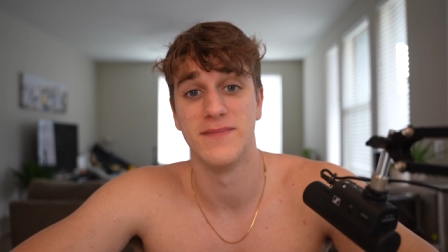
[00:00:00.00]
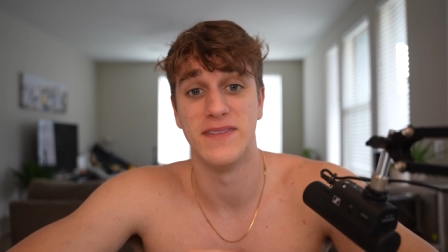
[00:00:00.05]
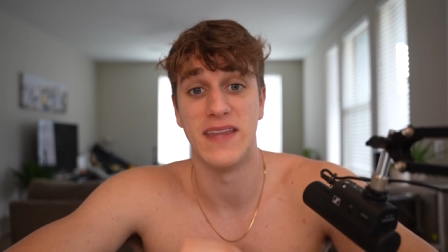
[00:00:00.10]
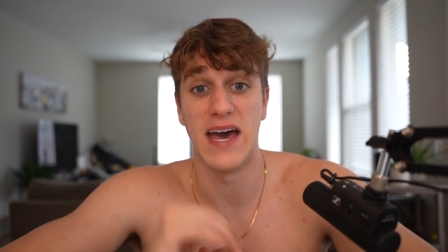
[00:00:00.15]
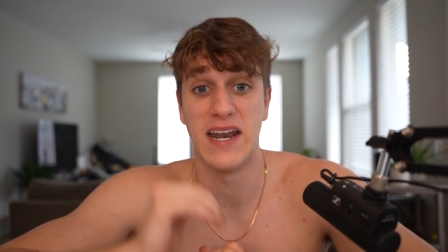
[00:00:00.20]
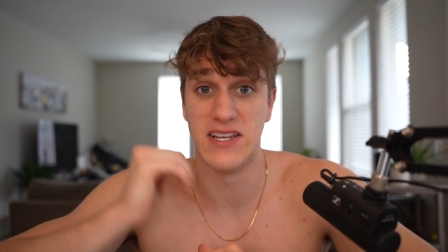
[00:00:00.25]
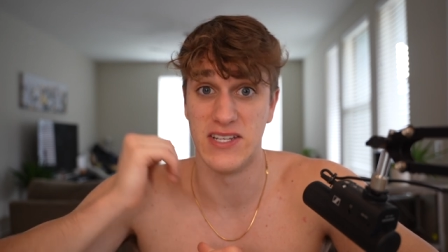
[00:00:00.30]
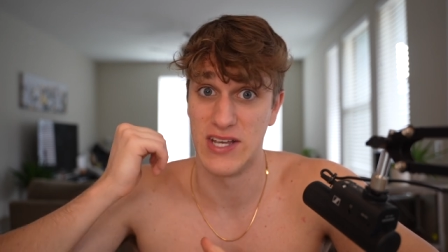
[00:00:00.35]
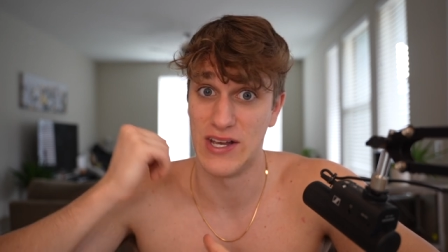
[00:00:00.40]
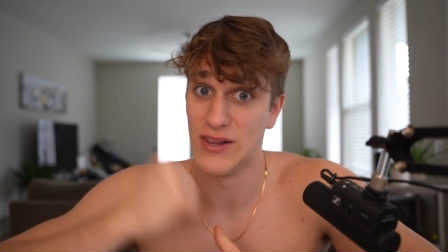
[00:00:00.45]

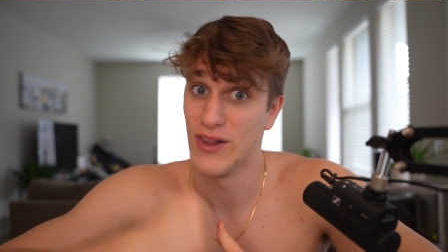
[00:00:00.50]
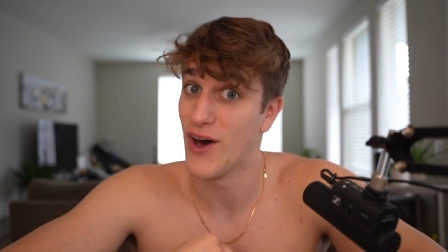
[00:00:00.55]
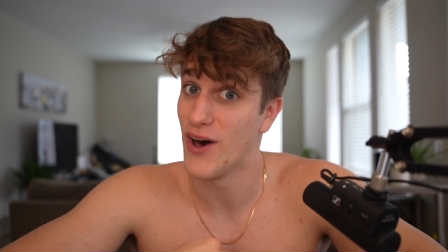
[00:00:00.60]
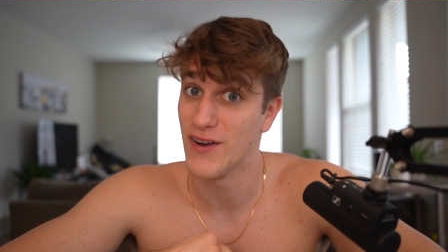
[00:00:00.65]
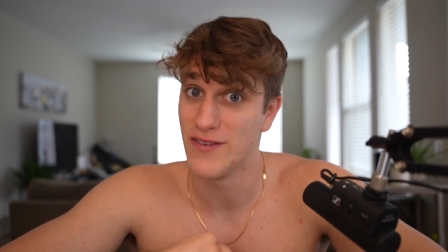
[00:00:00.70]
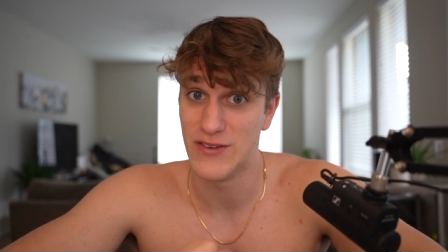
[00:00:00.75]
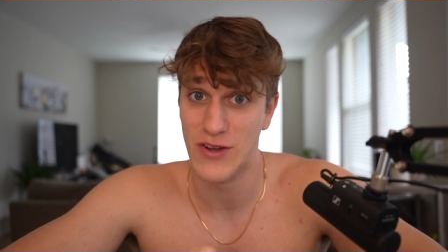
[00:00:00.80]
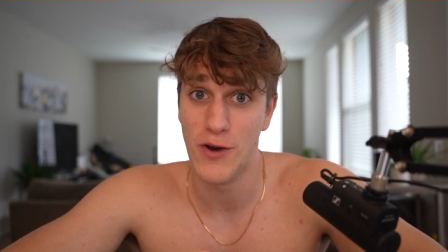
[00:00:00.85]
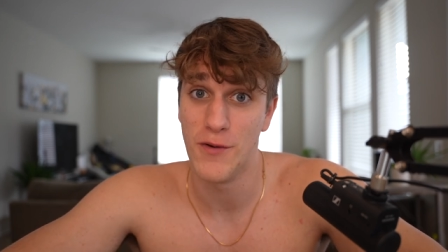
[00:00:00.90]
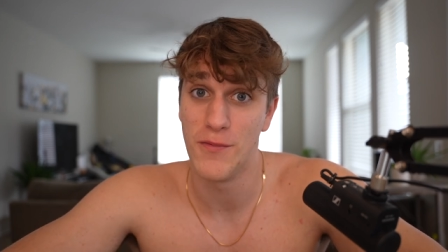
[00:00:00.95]
that is a lot
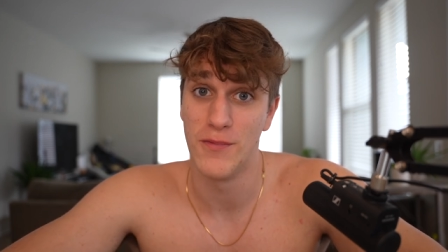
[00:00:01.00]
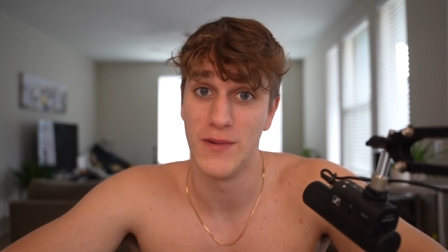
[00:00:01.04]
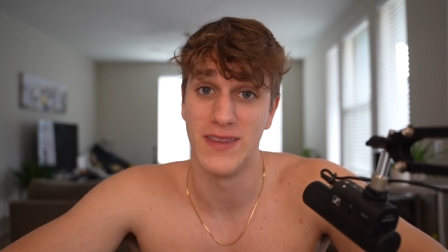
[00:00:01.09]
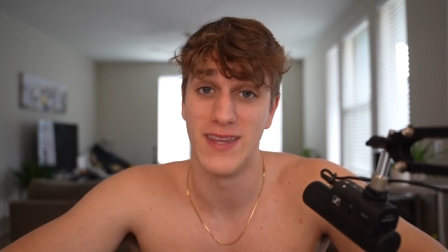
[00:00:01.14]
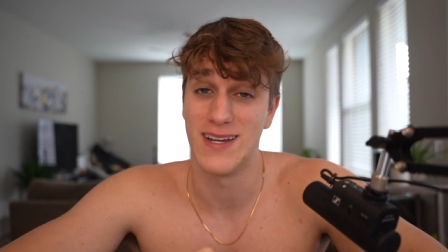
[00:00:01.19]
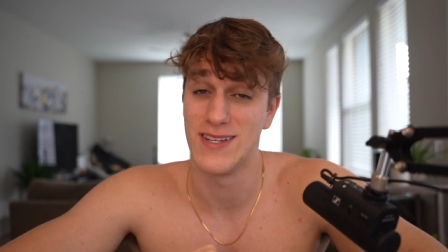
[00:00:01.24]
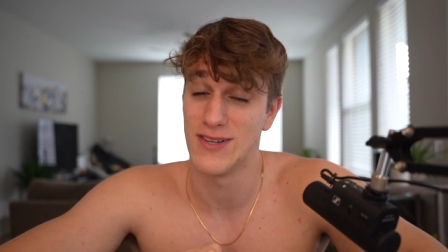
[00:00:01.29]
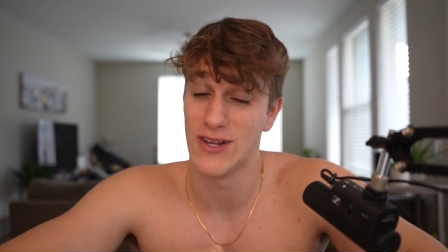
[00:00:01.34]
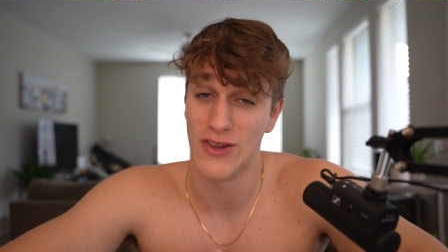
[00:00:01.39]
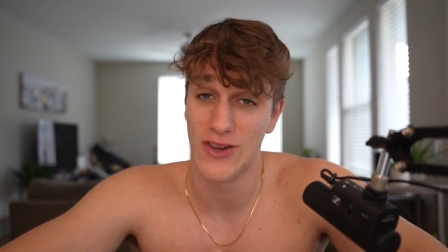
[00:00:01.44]
of dopamine.
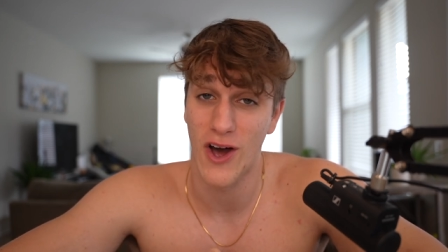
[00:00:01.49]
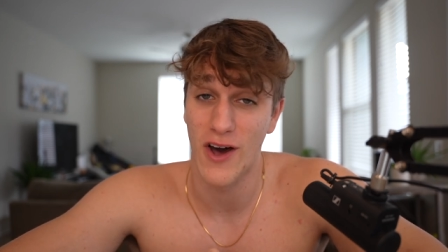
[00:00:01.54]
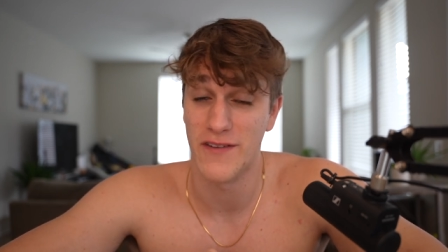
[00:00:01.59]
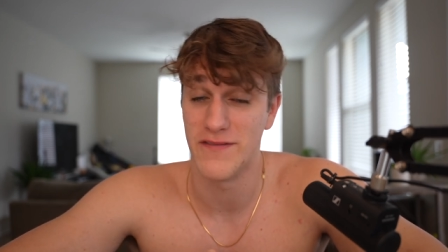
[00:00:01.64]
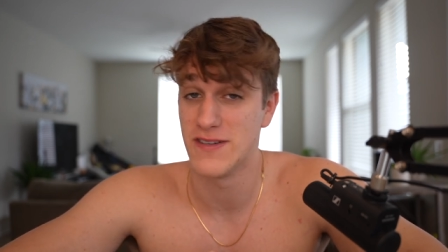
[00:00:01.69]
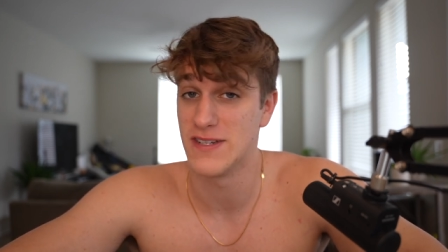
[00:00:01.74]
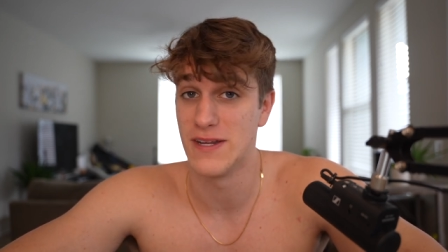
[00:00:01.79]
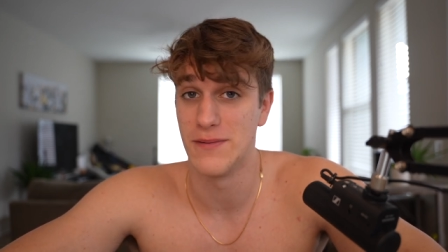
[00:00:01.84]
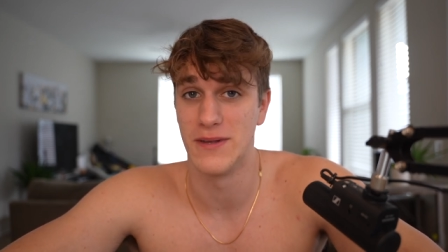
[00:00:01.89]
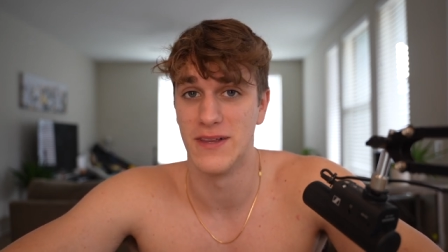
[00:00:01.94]
That is a lot of
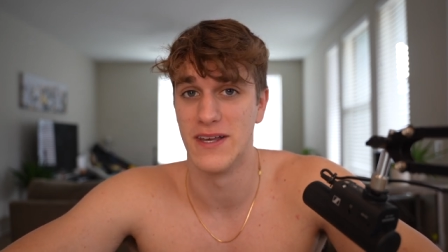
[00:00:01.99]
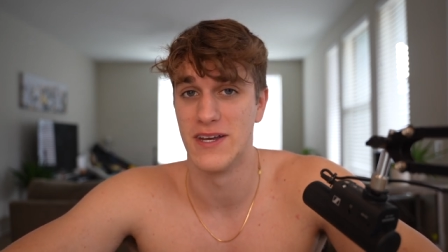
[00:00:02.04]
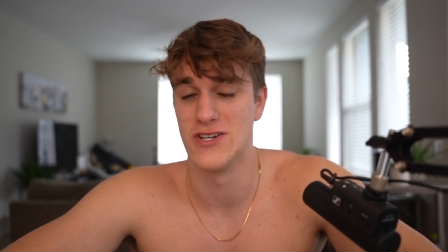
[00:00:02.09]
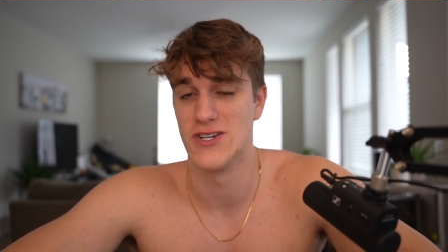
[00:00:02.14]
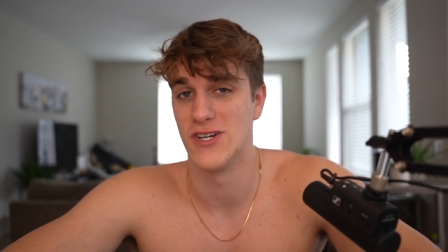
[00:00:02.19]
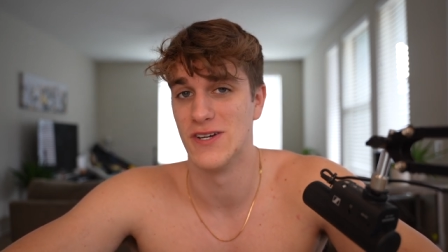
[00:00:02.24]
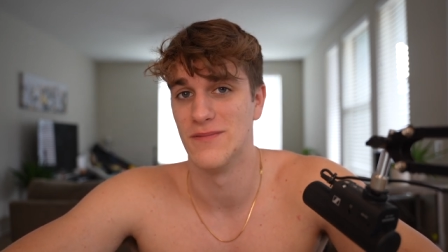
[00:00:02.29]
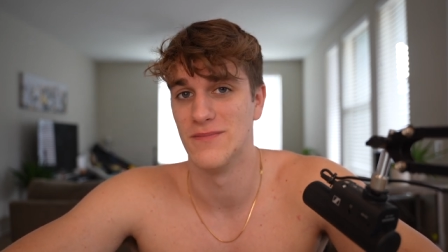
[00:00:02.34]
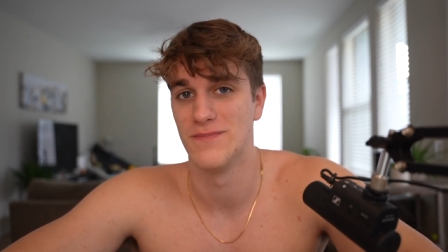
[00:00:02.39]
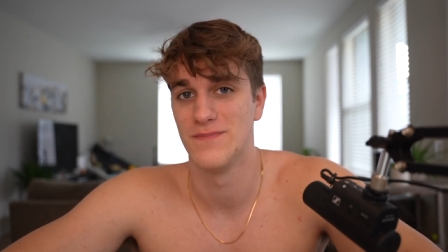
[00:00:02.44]

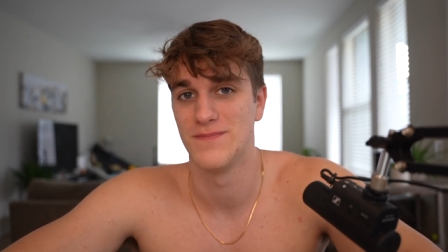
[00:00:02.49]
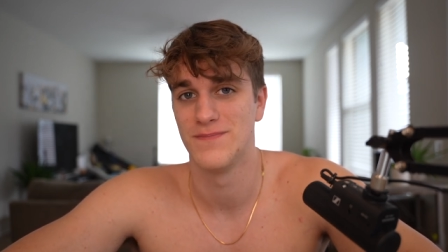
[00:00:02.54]
stimulation.